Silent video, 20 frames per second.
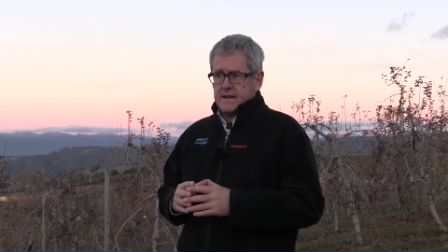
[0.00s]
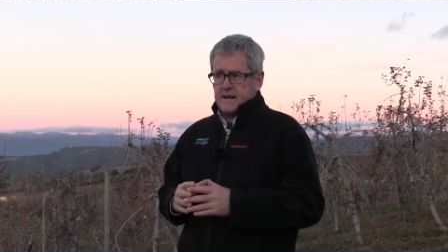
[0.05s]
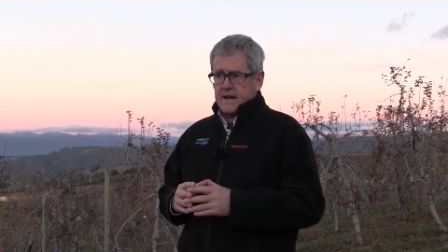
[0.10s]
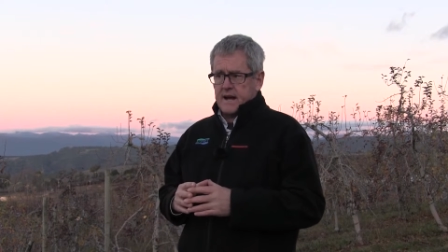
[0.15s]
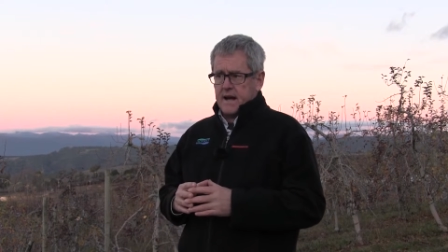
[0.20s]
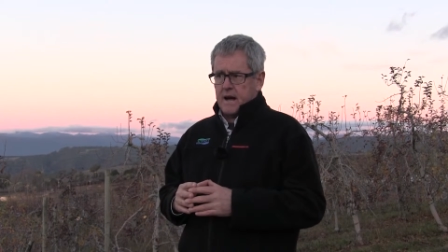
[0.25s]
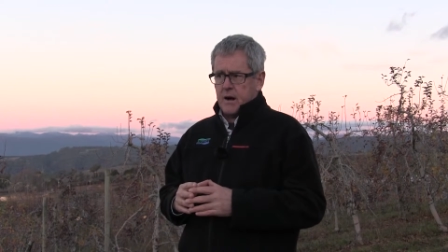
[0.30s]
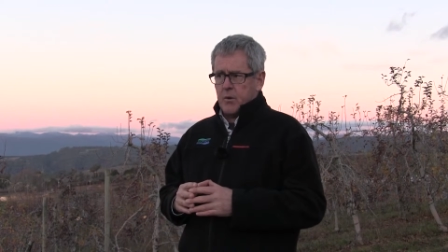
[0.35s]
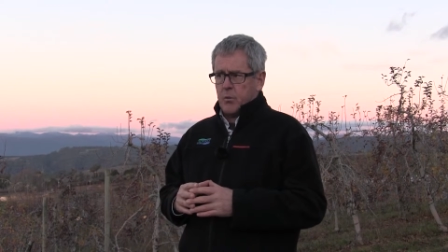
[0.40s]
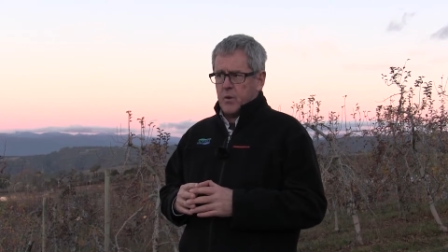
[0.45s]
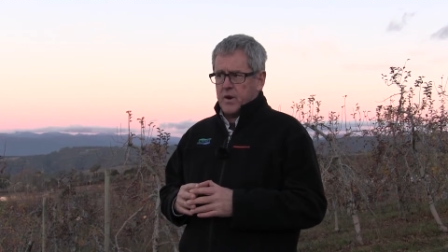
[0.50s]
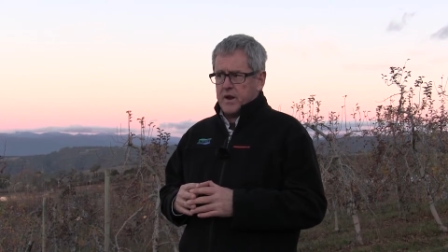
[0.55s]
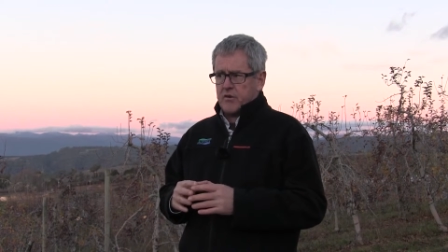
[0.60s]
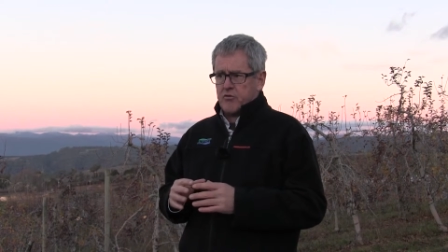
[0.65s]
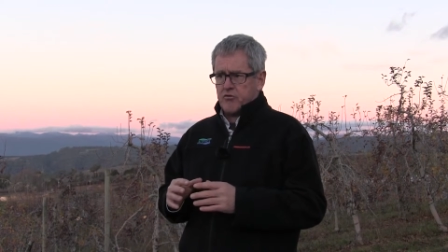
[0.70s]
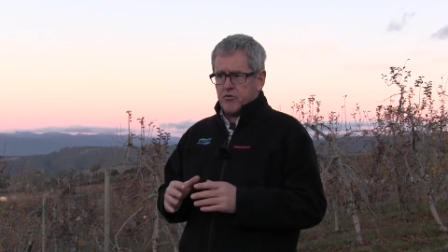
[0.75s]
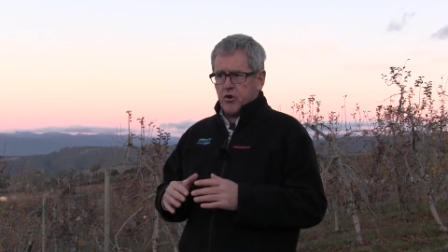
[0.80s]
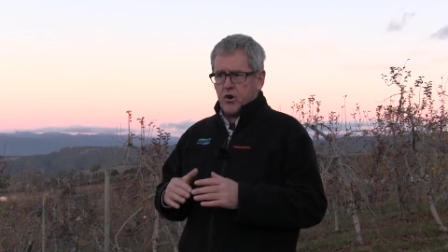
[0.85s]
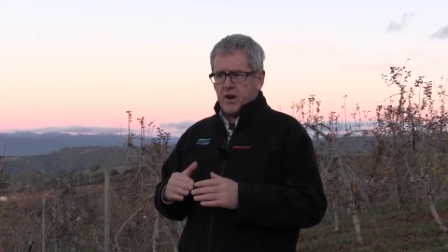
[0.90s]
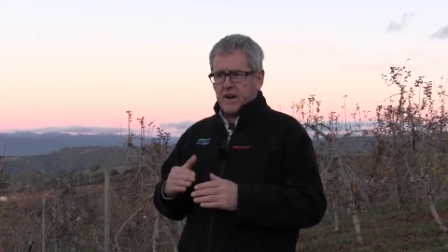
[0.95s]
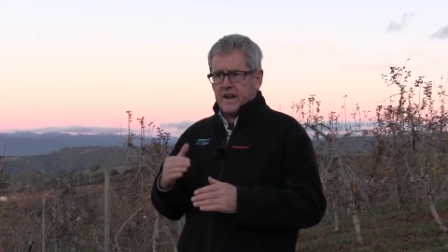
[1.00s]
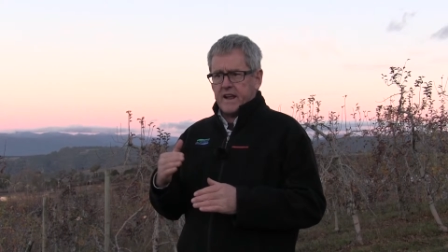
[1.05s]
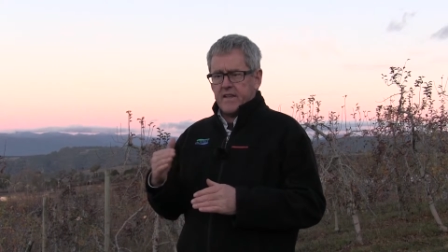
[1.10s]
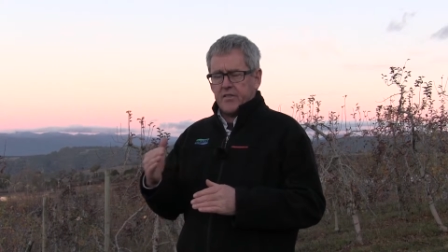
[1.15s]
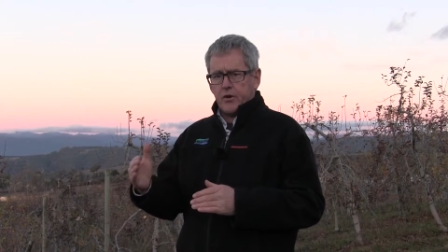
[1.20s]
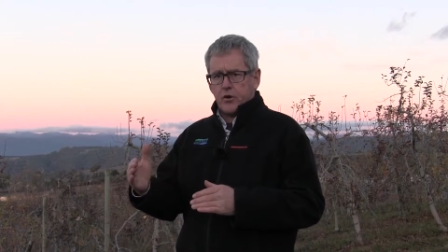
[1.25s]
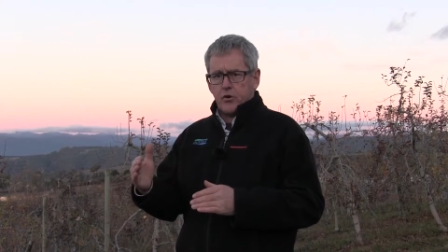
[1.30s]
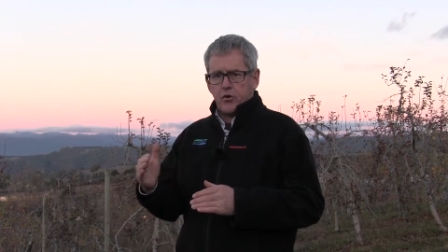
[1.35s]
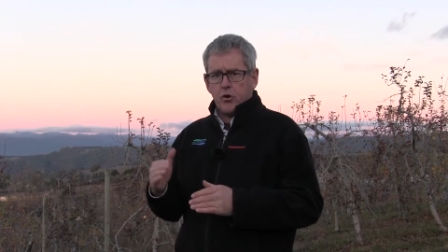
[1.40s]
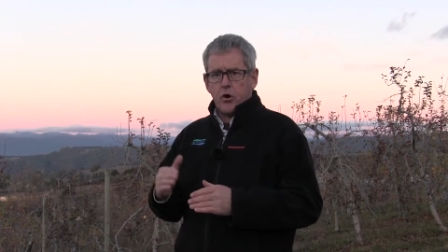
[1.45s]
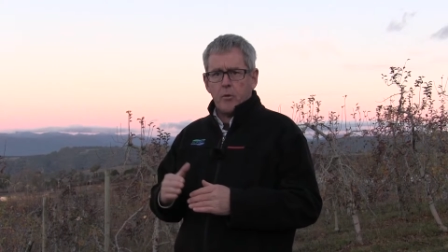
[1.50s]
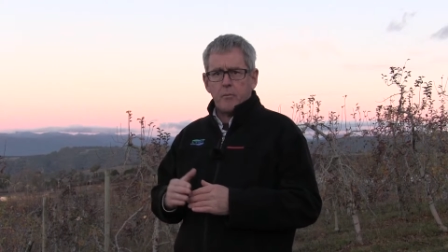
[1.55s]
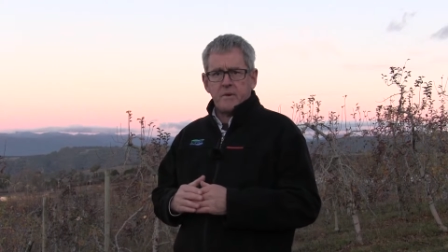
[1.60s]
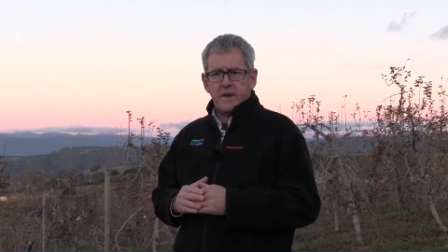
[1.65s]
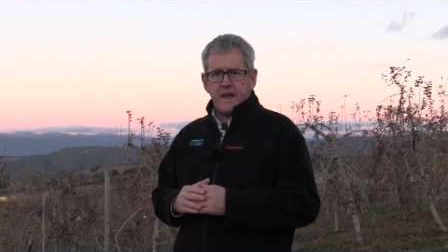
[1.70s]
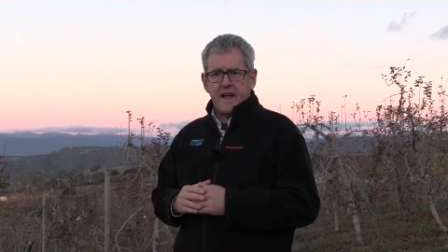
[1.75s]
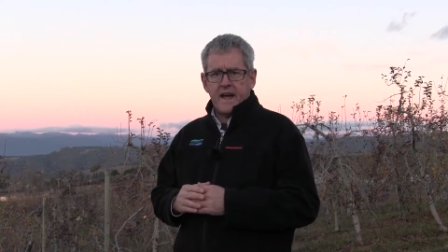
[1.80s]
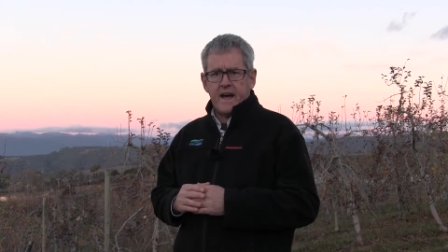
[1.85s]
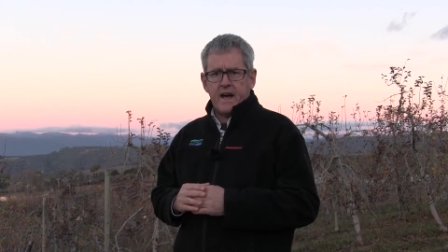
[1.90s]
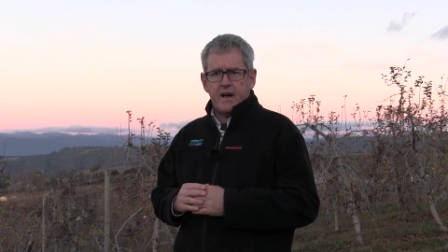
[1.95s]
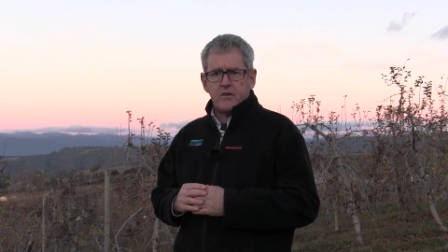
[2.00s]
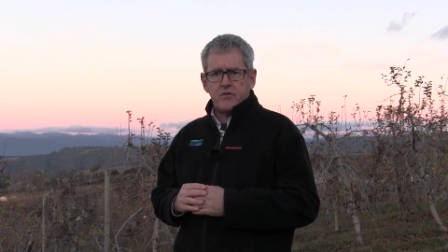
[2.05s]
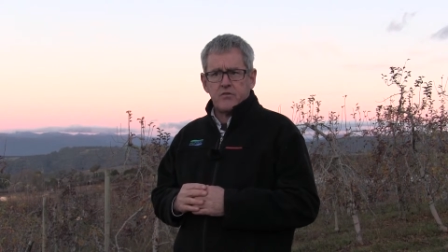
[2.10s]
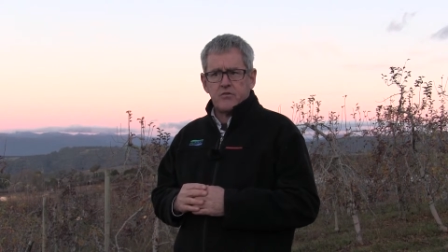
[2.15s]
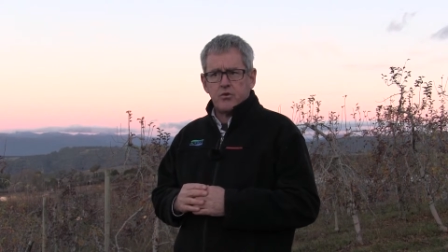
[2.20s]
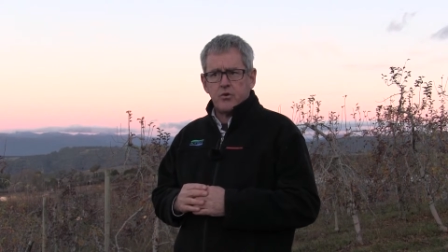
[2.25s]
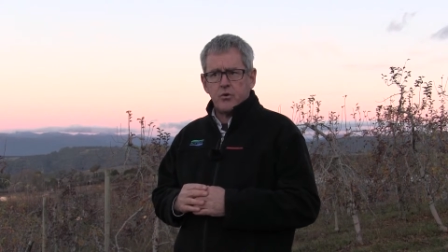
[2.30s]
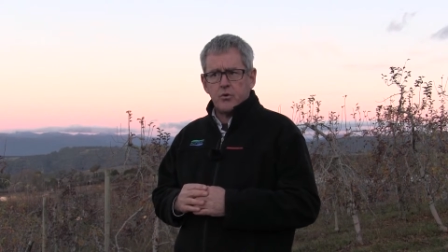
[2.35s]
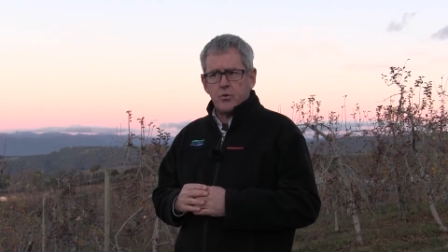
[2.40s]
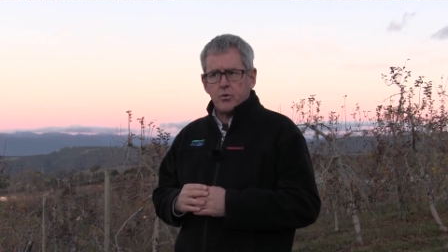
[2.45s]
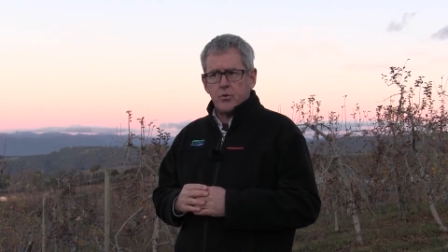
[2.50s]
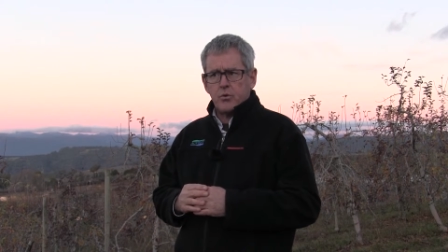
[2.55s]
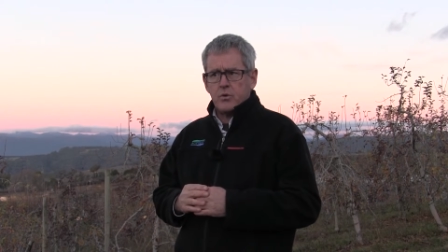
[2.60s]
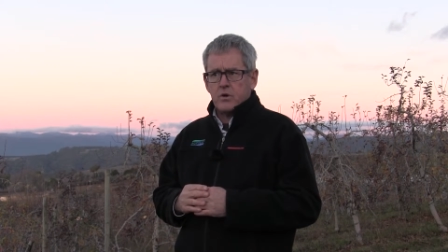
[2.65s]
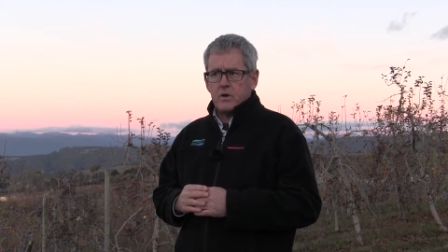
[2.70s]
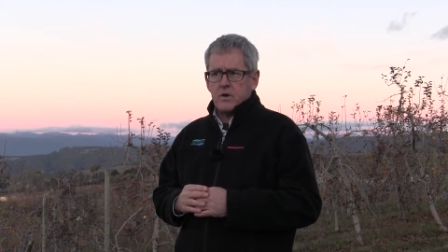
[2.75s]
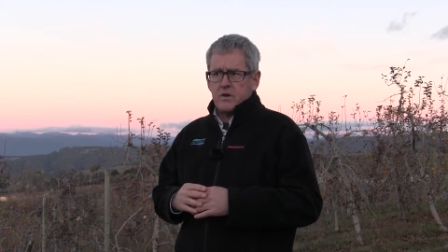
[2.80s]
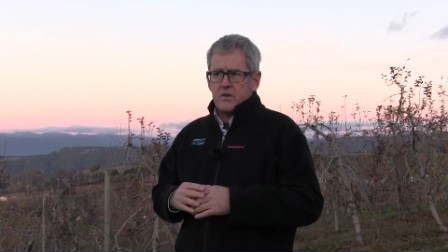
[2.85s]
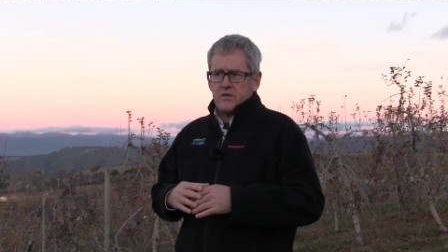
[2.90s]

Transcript: uh, we can try and get the crop down to